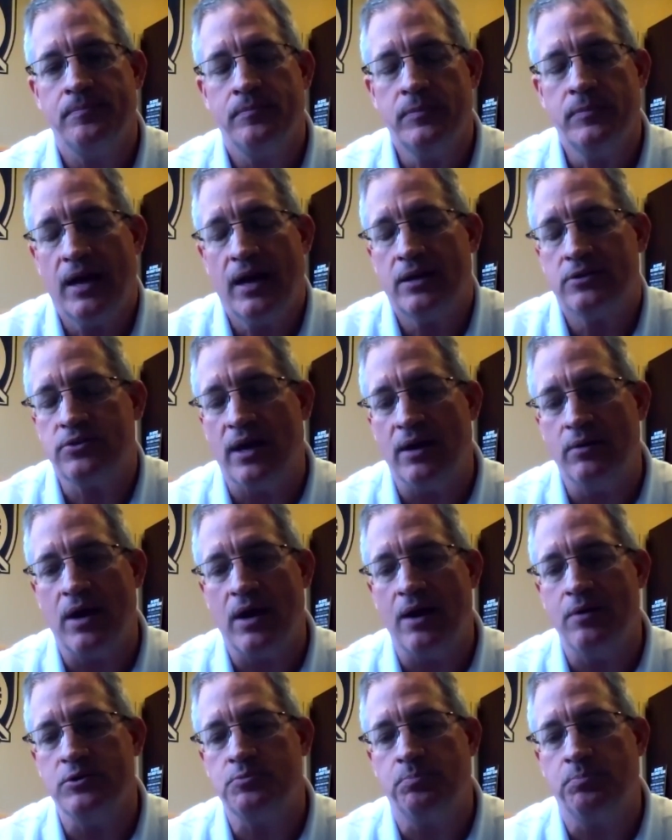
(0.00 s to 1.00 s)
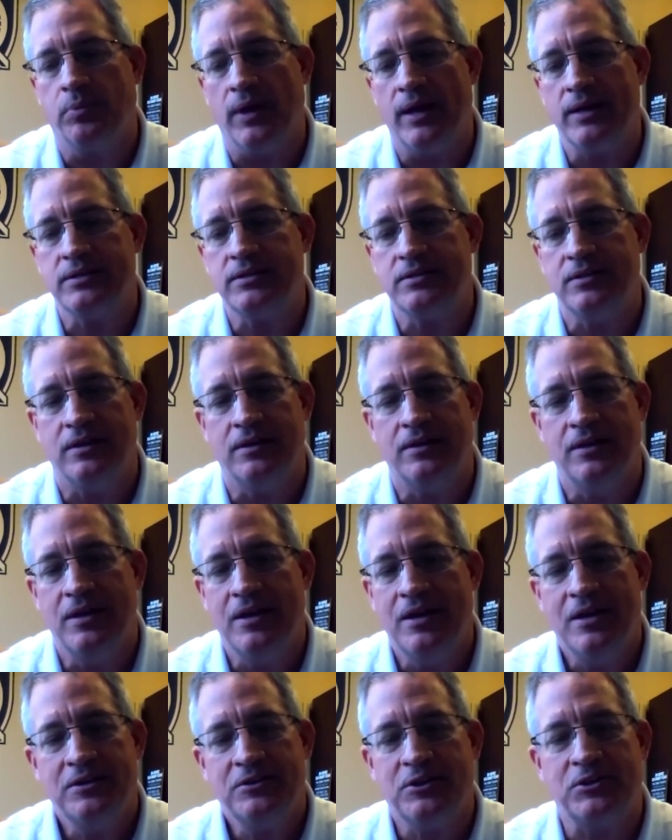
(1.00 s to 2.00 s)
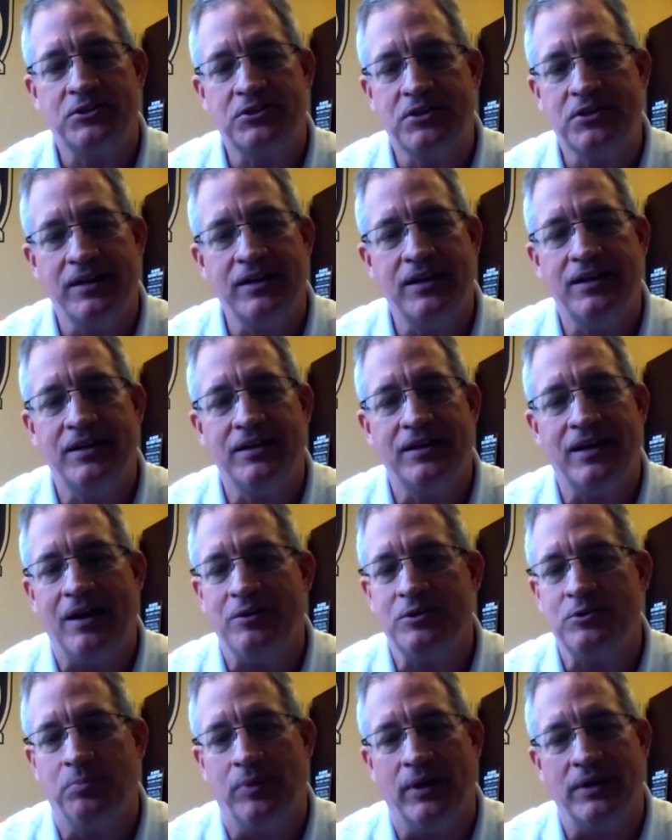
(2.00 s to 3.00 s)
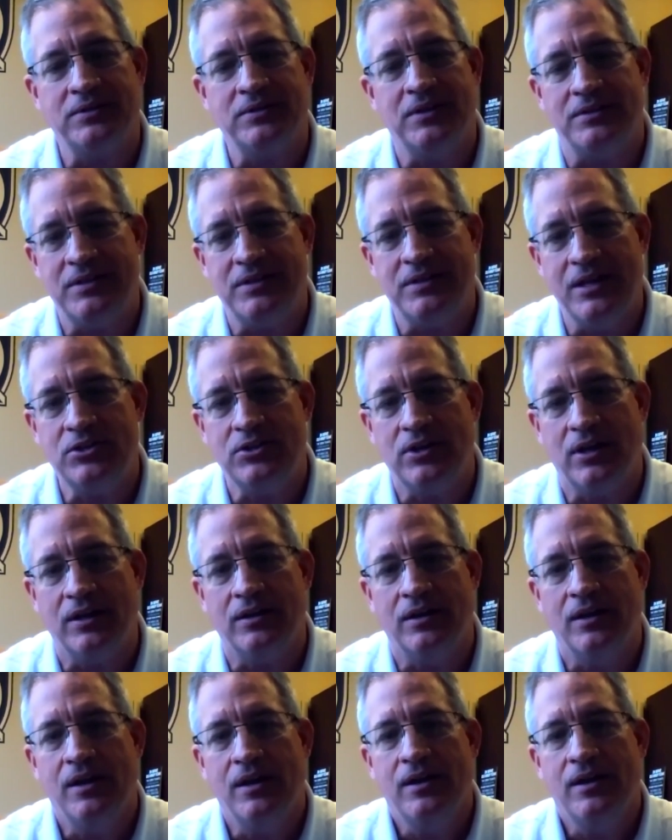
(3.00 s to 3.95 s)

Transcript: yeah, so I, I was blessed to to study it. I was blessed to teach it.